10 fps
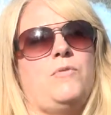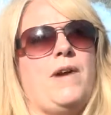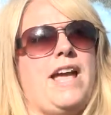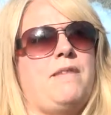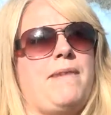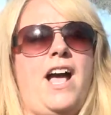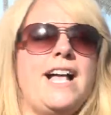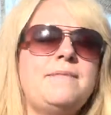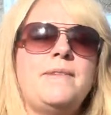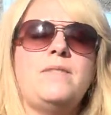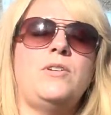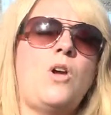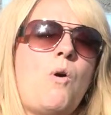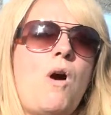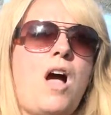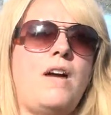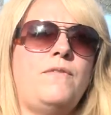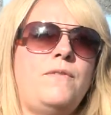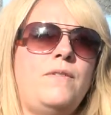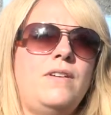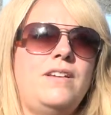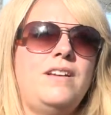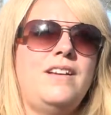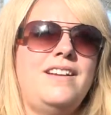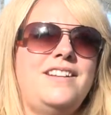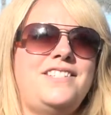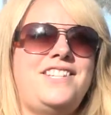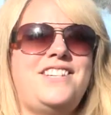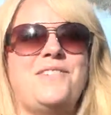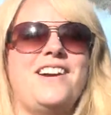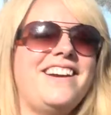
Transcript: when my husband would go off to work